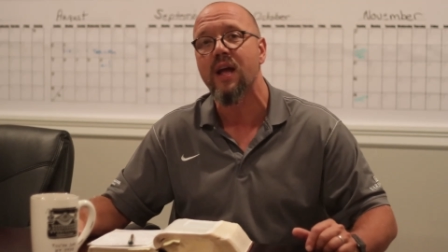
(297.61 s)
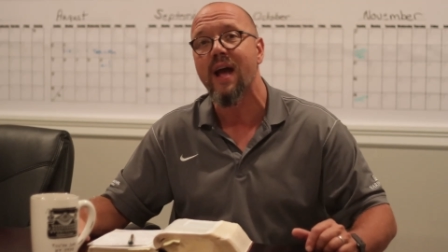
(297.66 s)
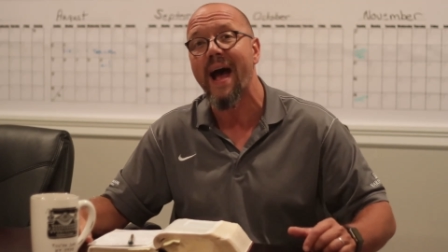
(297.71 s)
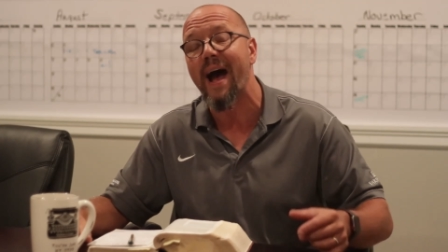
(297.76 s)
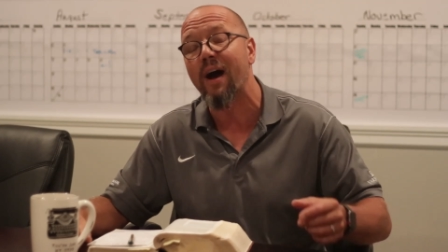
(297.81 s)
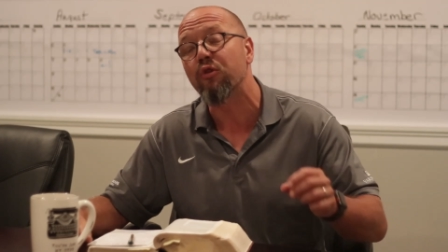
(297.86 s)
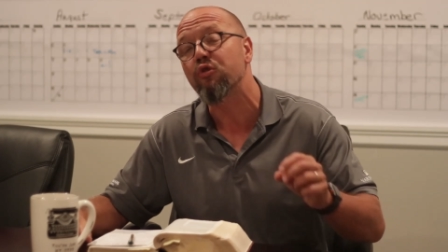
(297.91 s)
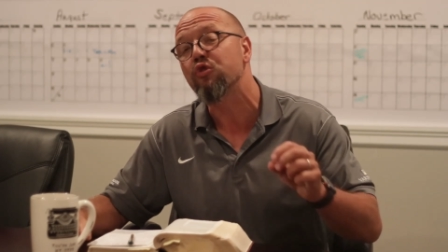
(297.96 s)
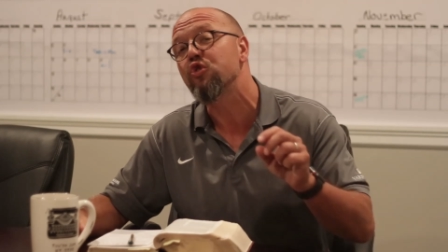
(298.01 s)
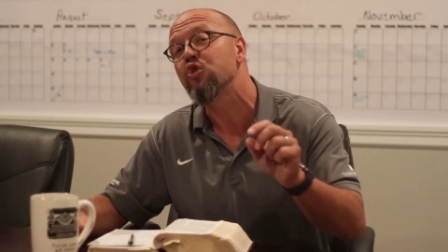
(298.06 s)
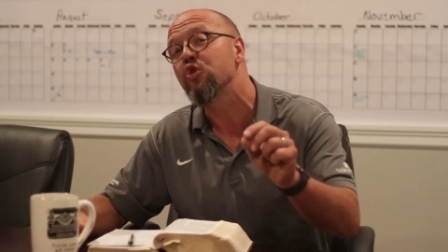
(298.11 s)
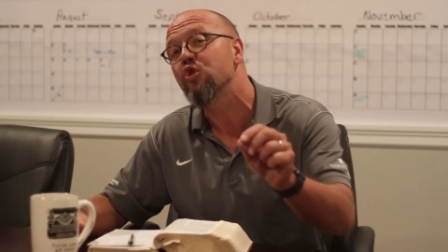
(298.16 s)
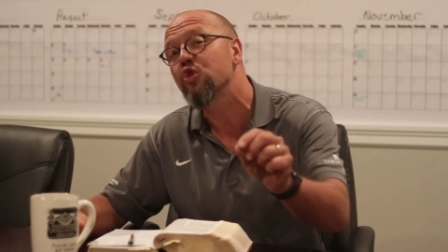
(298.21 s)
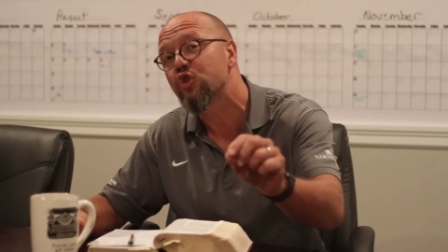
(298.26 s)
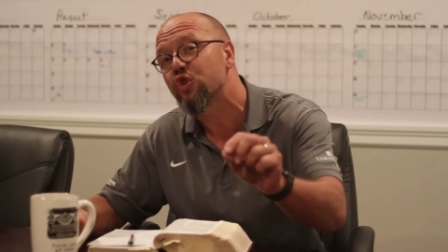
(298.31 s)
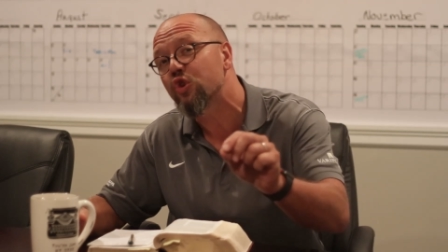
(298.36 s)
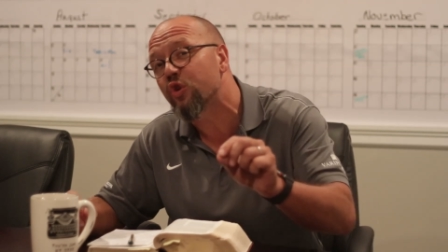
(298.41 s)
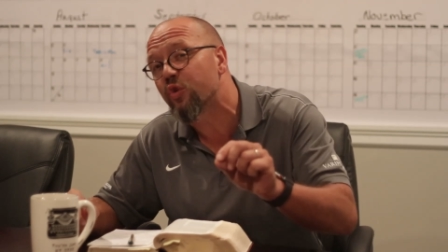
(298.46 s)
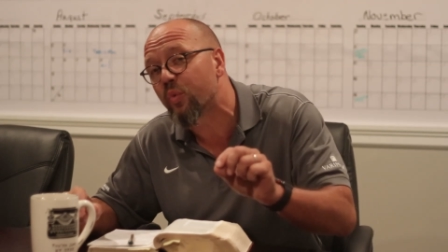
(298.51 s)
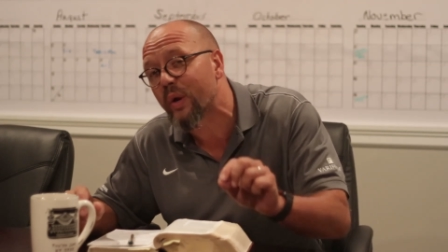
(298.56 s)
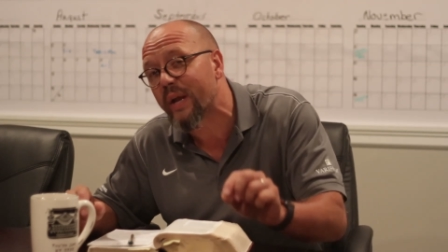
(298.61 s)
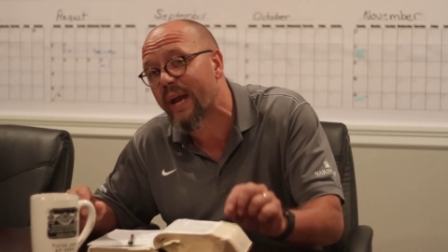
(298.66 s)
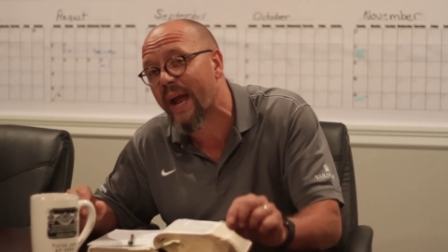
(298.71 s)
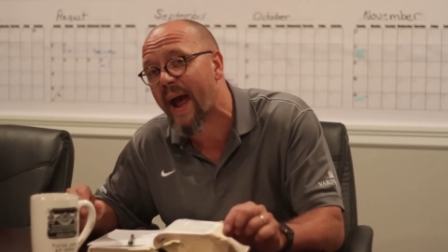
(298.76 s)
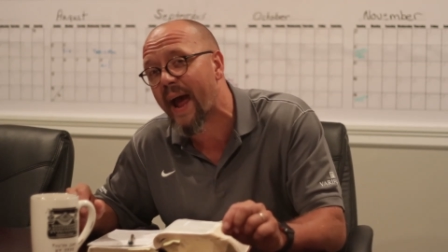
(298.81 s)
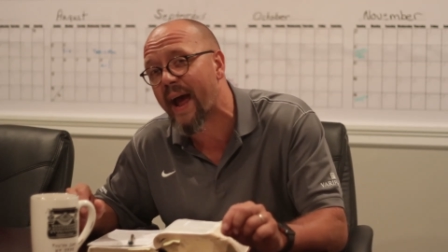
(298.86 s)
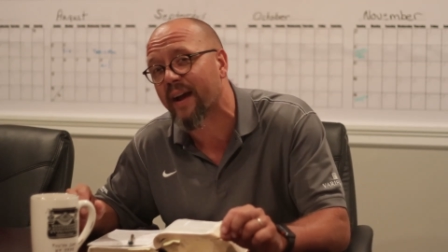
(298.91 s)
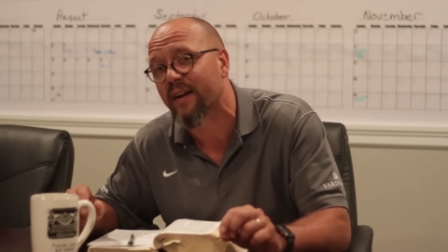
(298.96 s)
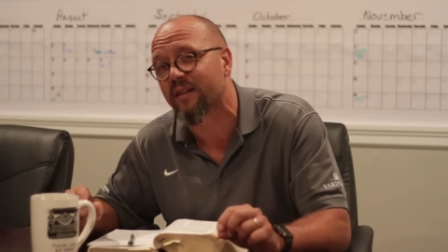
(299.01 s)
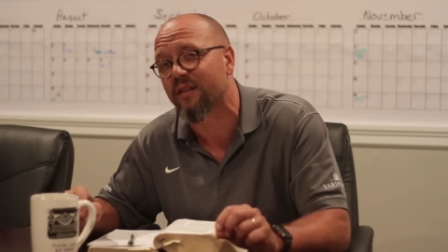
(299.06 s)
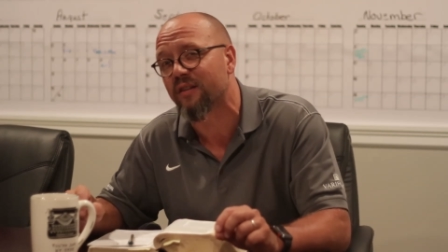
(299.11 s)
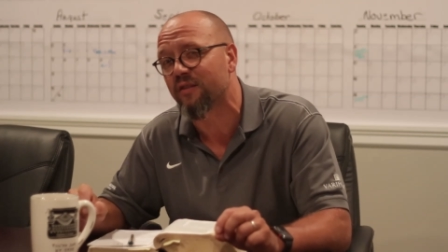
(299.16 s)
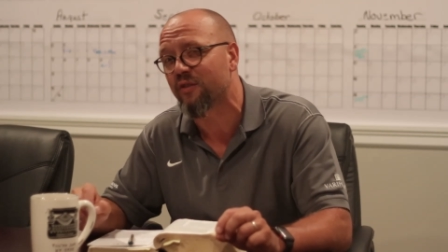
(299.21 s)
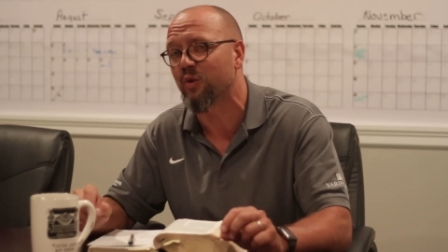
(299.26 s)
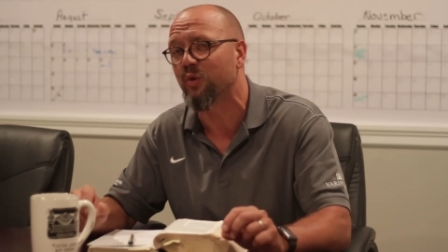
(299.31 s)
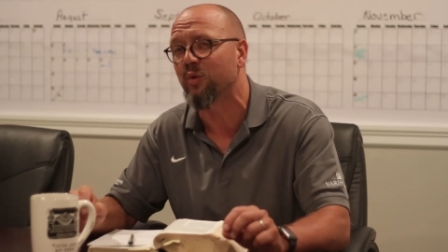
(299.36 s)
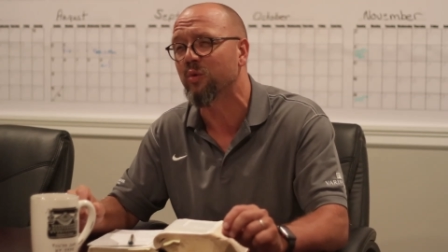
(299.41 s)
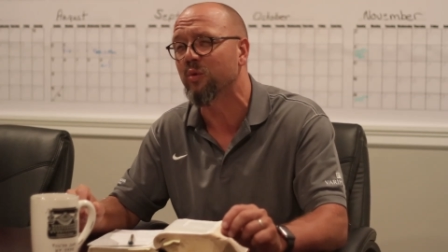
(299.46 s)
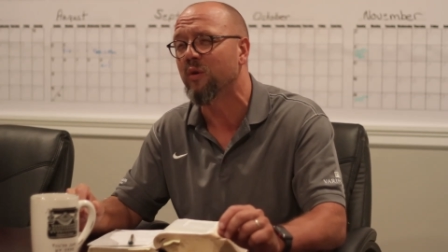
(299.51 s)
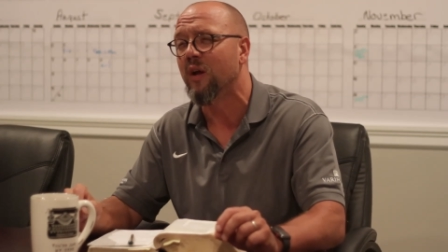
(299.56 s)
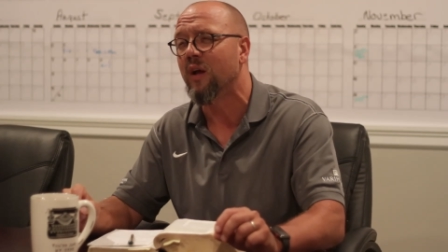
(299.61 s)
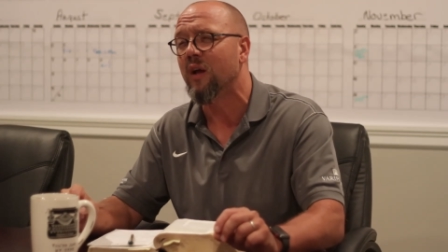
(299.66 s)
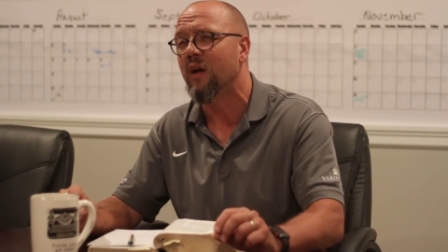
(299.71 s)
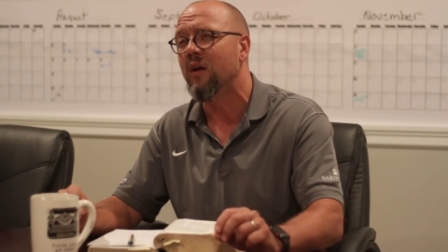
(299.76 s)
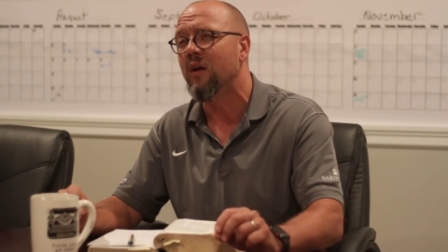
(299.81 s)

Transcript: how you should react to